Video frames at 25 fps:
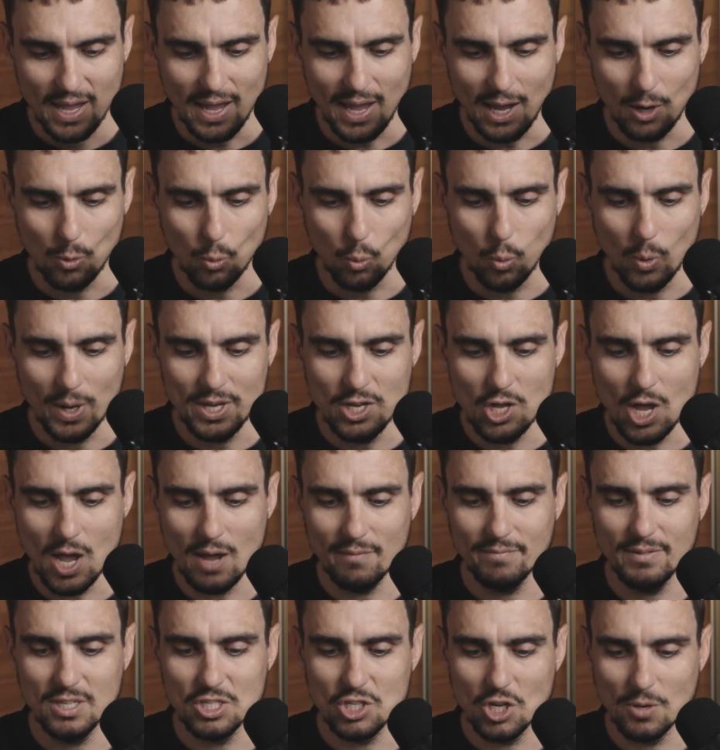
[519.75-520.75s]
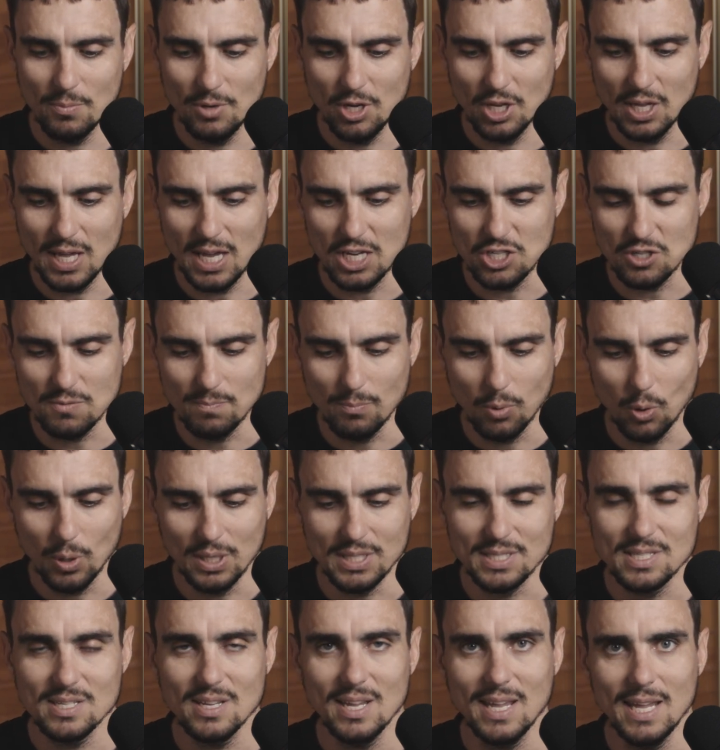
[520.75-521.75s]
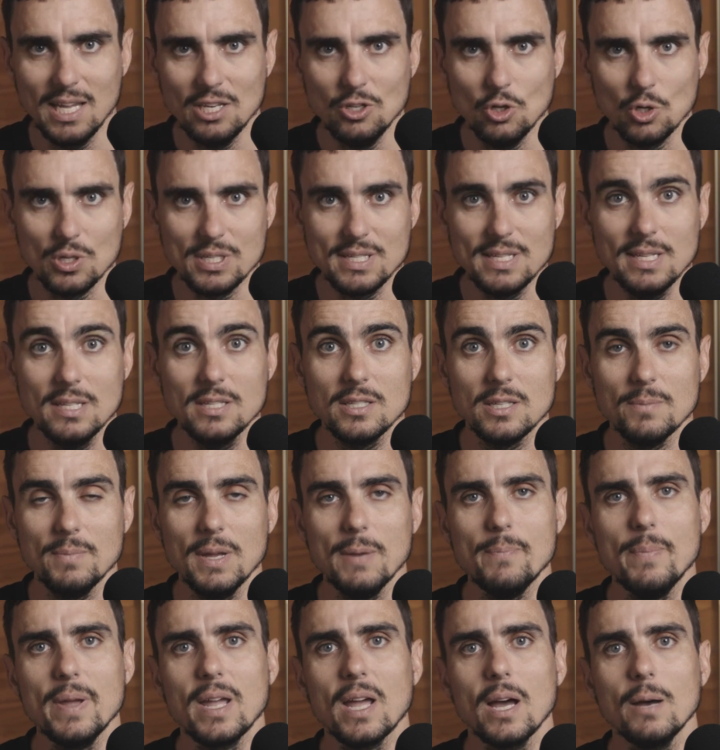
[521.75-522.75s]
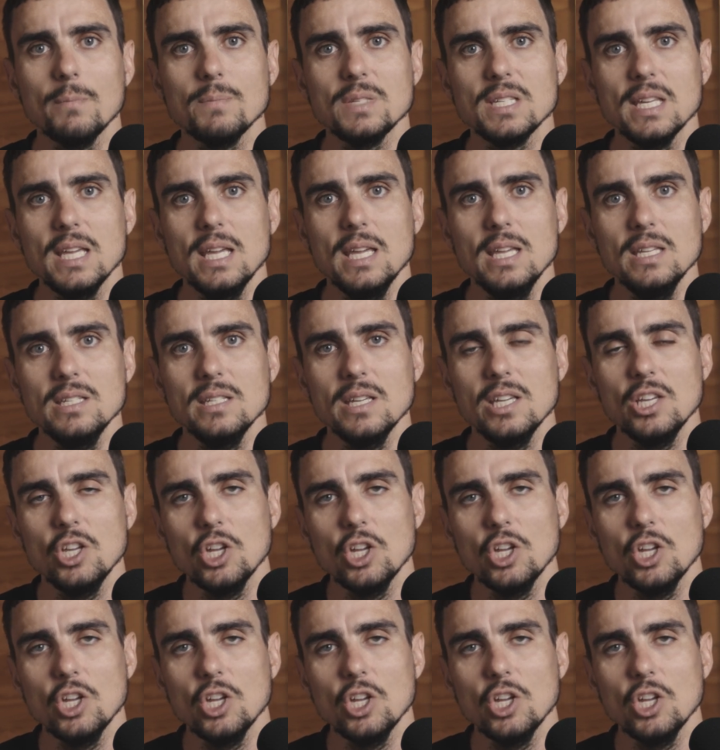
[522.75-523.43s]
And when you have these communication points in your system, it becomes easy.